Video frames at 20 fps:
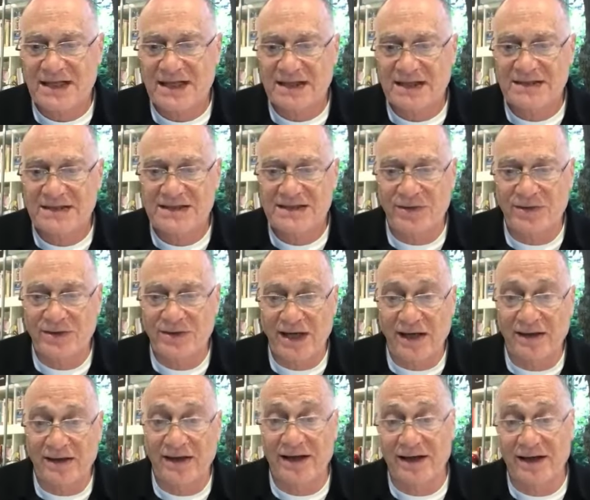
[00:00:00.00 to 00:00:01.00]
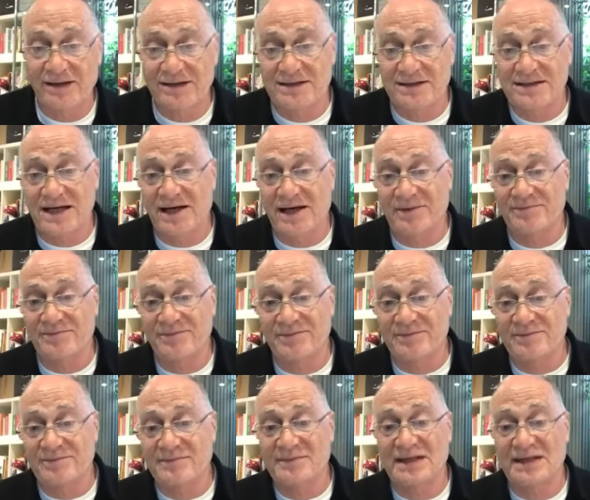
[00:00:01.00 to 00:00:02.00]
So yeah, and
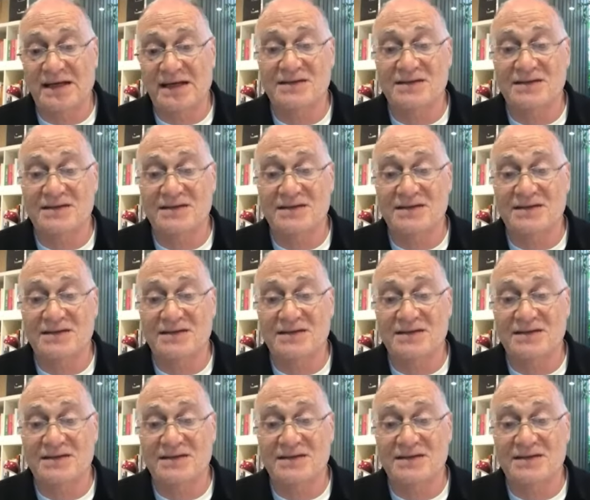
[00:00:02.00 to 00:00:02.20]
yeah,